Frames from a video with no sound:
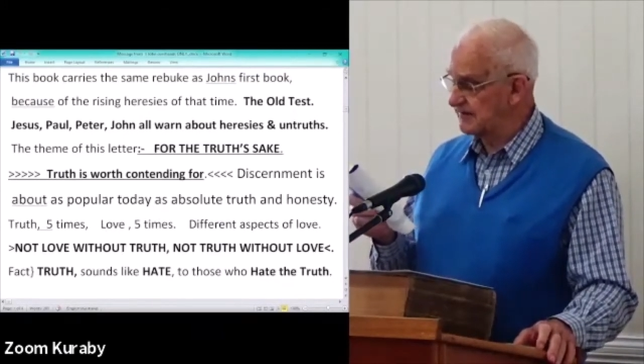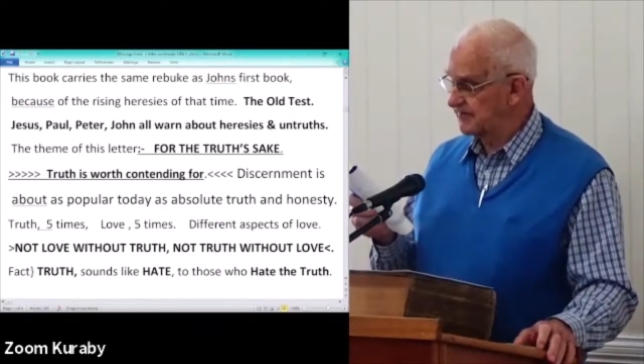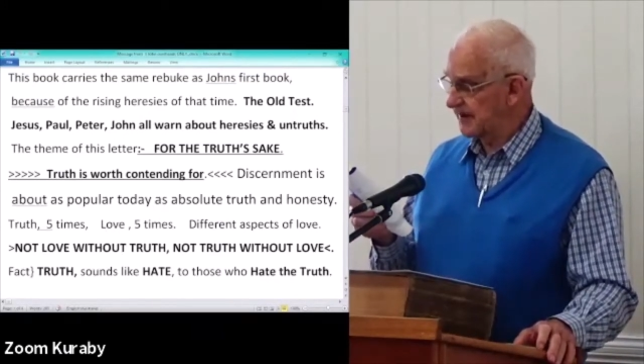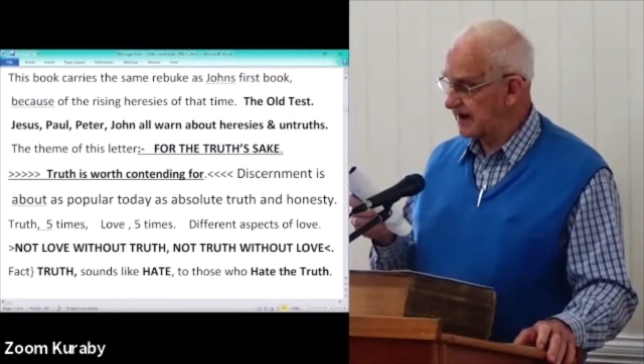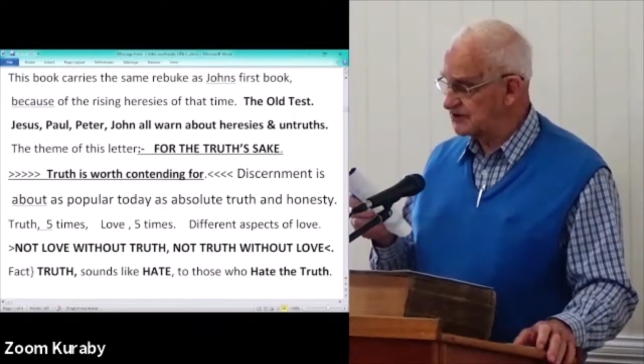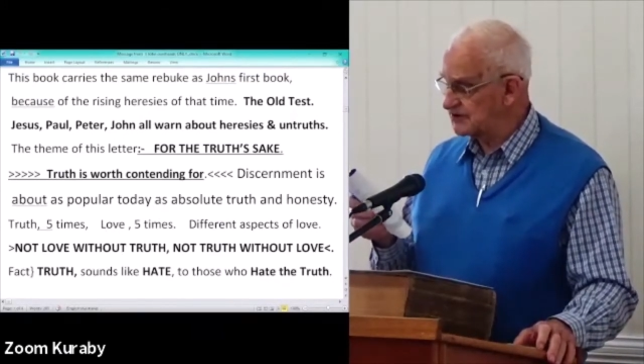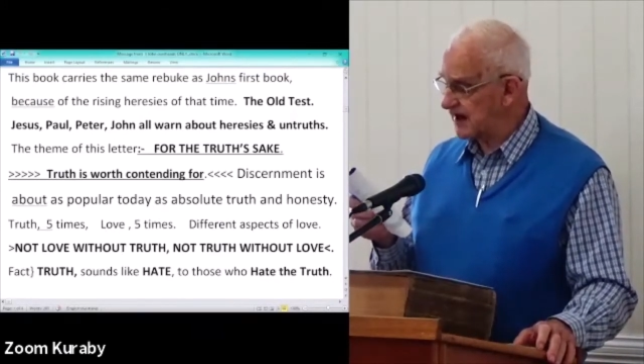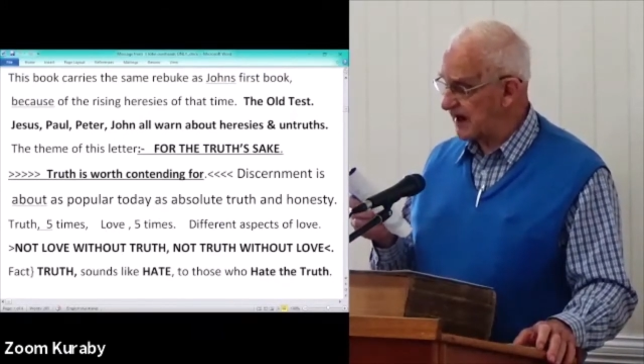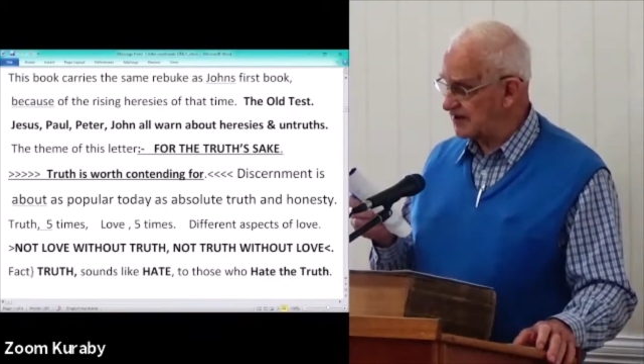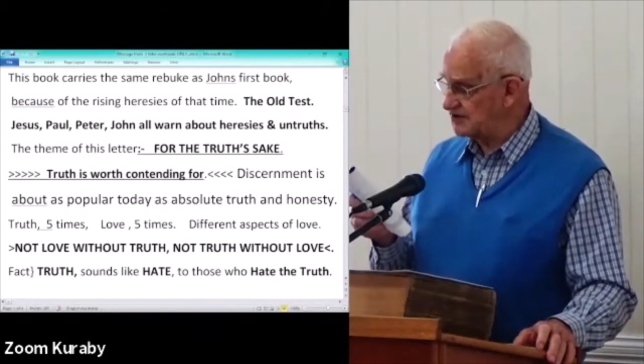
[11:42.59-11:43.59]
and
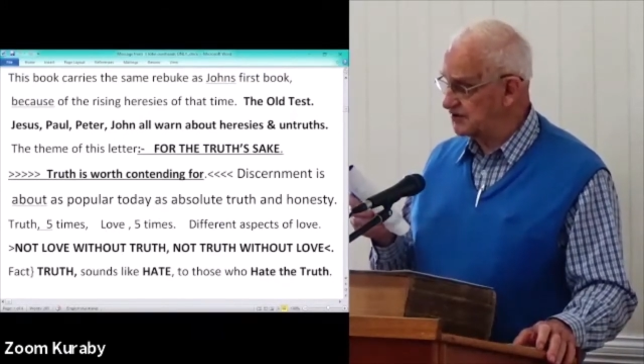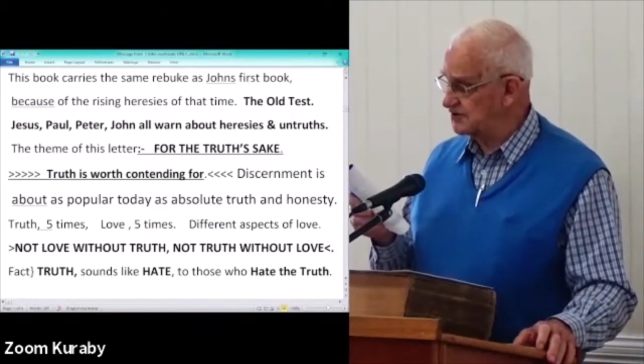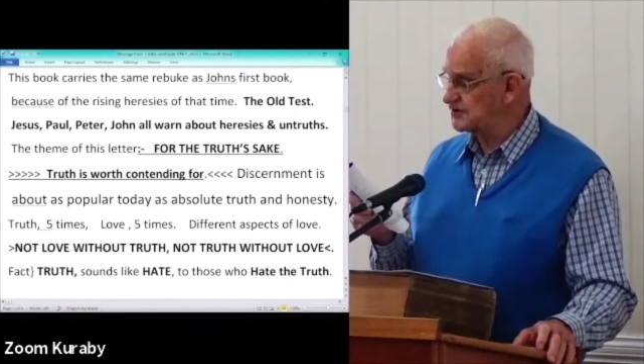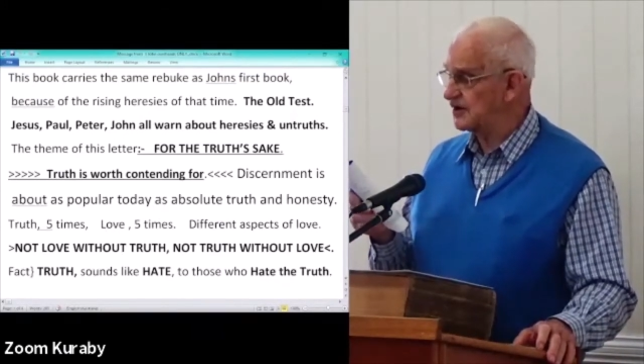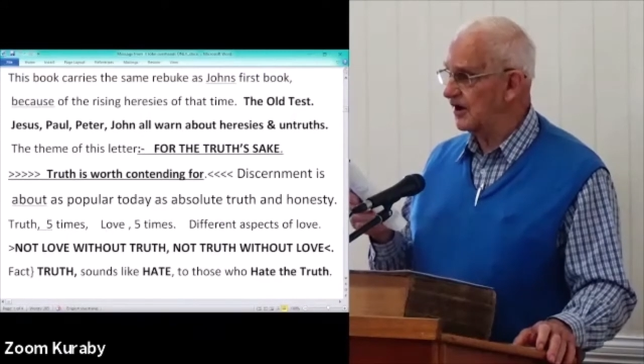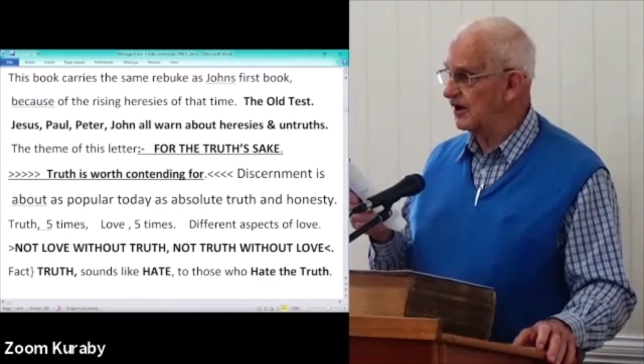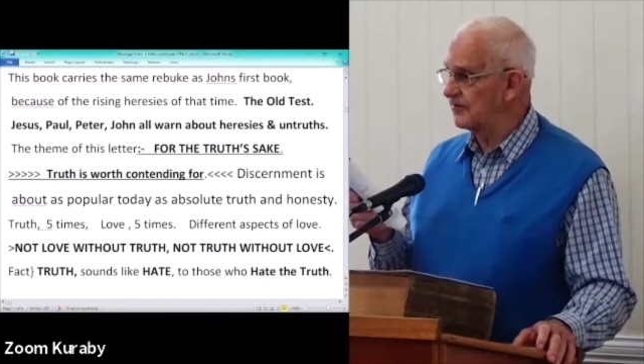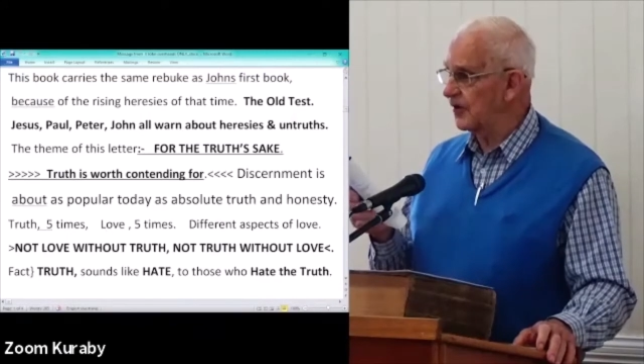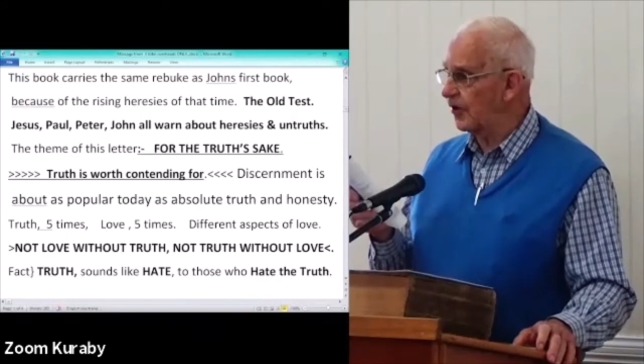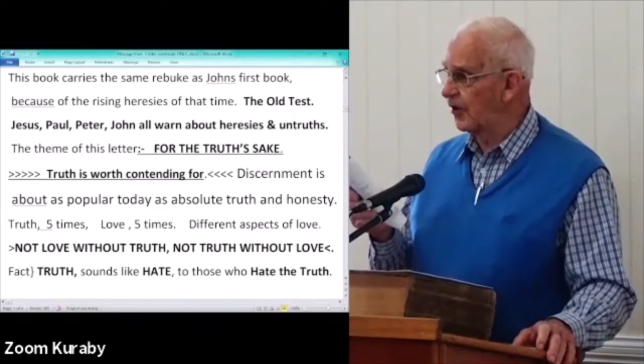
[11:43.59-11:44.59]
sages of
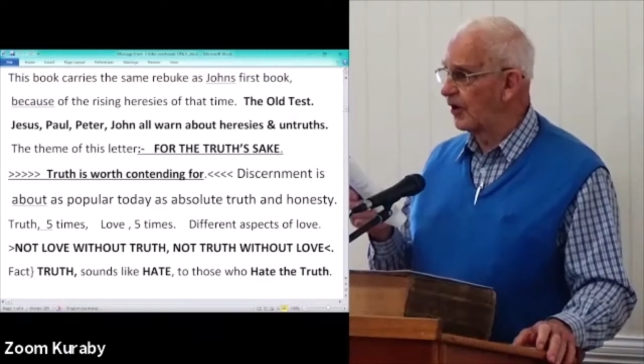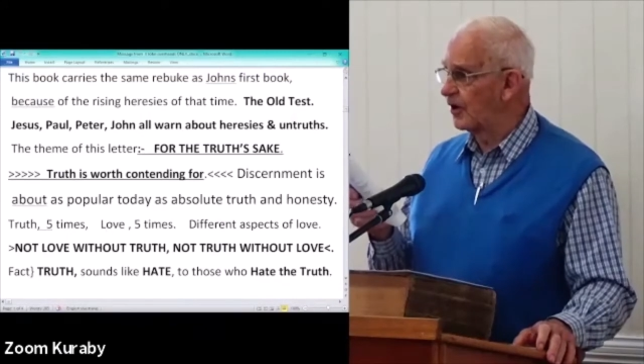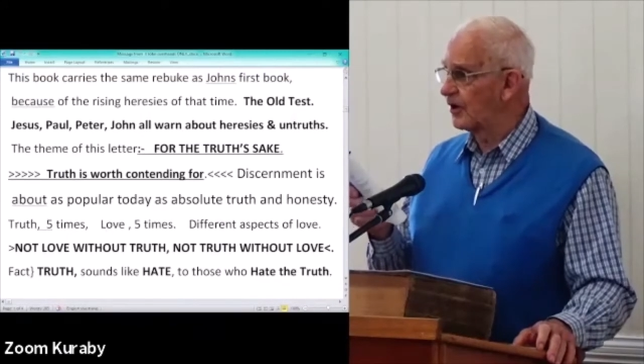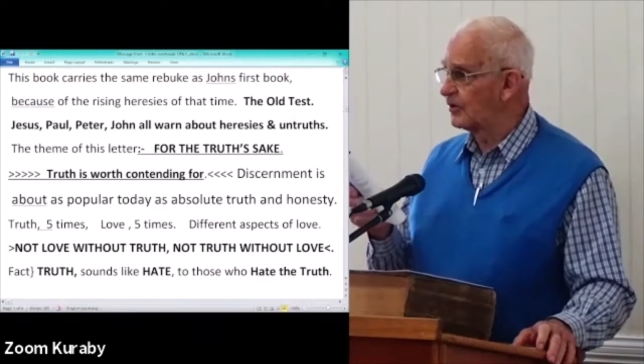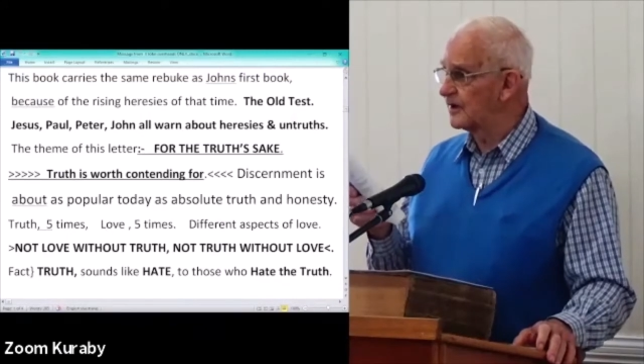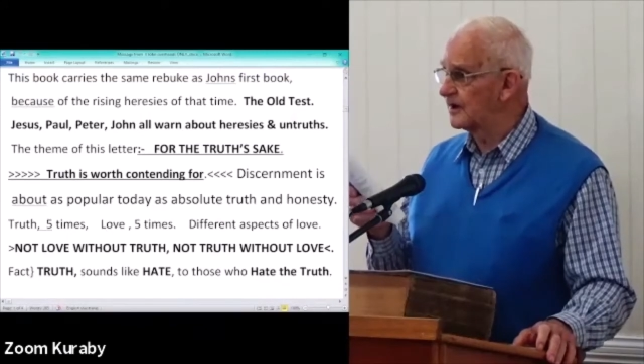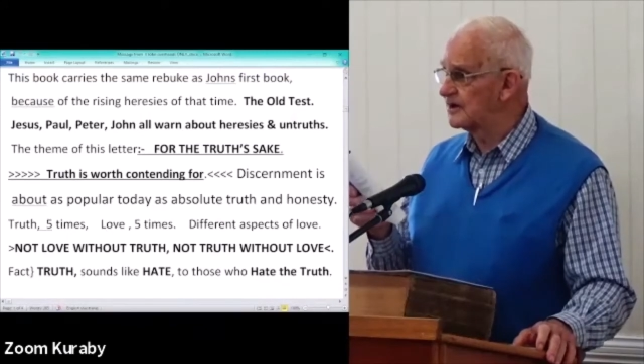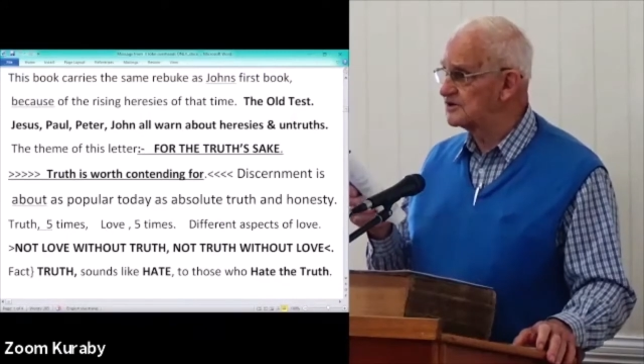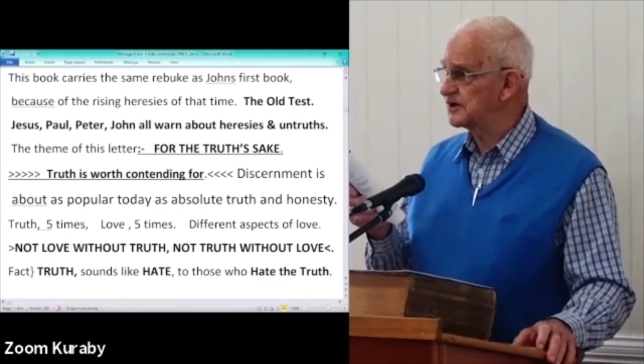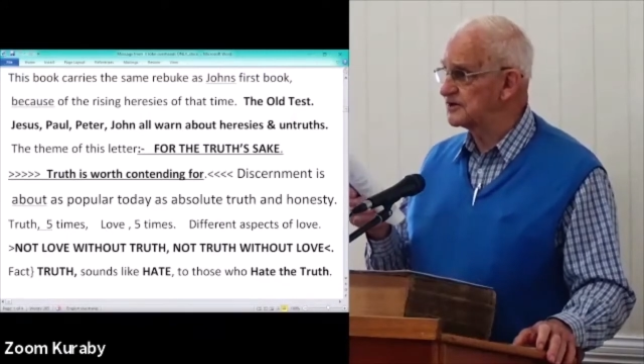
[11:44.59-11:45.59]
all
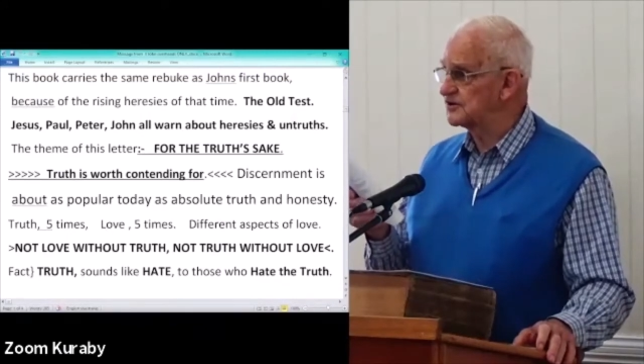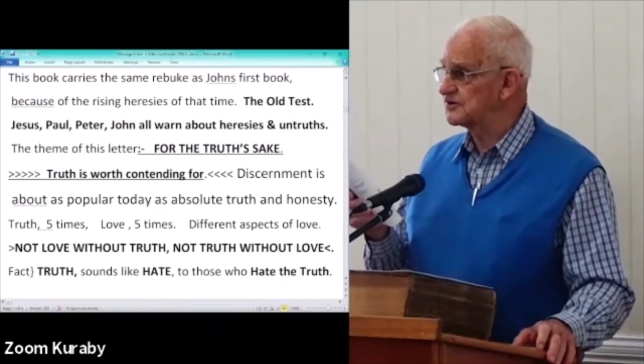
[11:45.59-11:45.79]
religions.